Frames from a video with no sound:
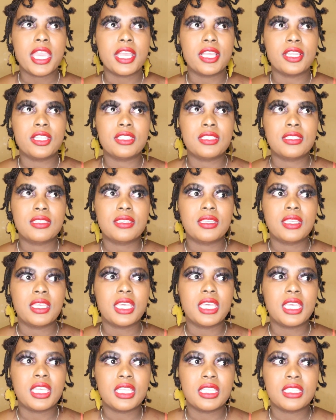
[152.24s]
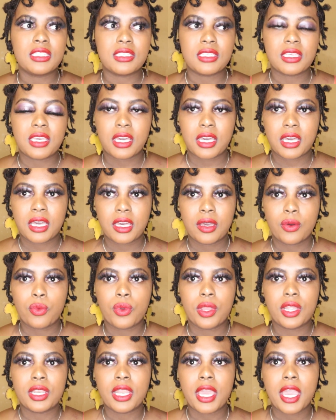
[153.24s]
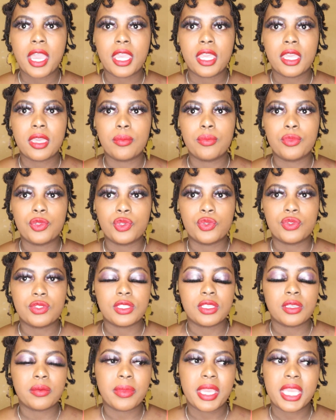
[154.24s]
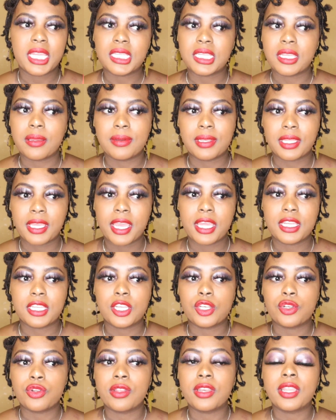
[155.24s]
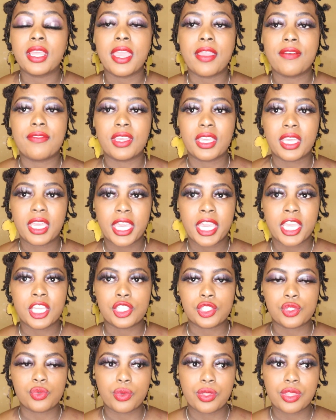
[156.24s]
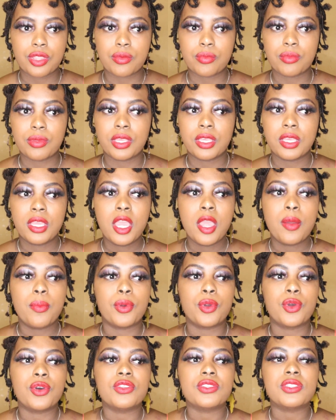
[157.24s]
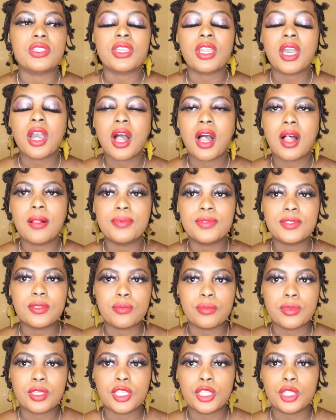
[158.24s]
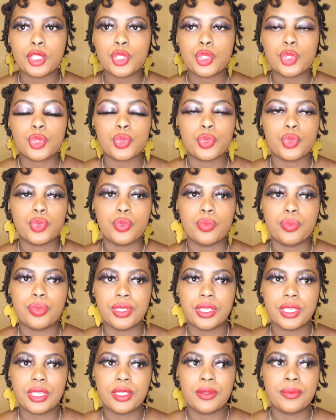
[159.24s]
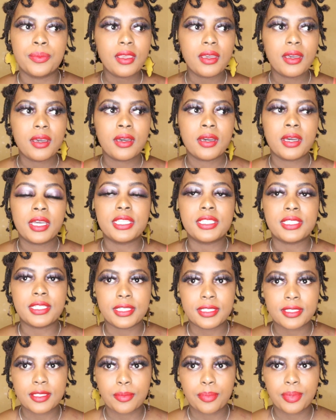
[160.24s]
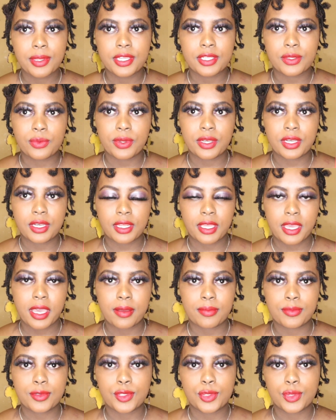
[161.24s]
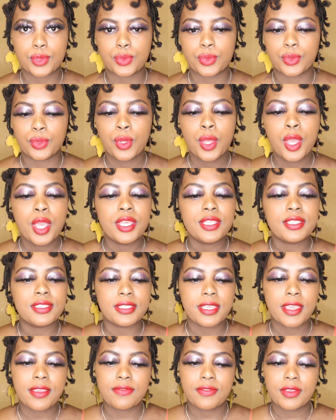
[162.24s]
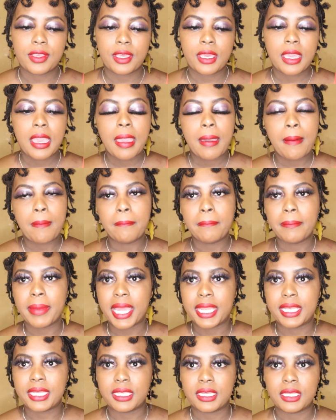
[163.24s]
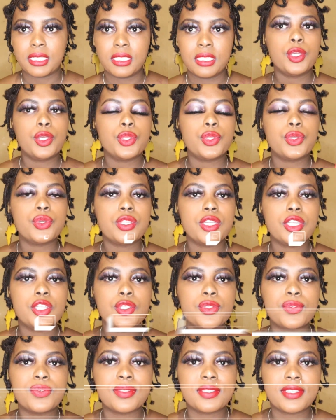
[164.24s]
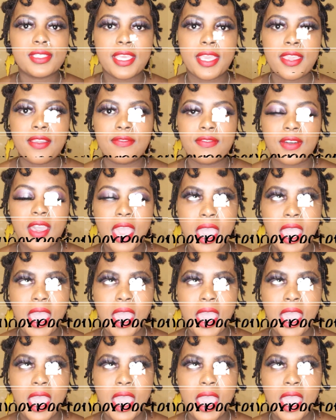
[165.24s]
it's easier when I am using my debit card and not having cash with me, because it helps me to be uh, disciplined when it comes to saving money. You need to save